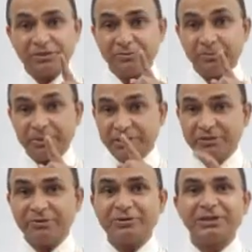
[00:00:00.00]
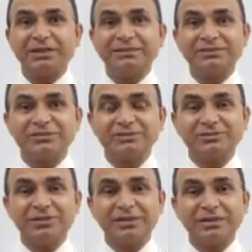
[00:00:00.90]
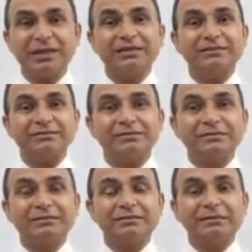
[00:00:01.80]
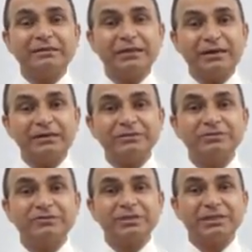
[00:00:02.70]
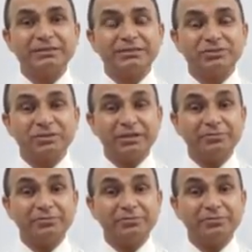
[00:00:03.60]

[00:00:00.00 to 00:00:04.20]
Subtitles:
medium organization, and large organization like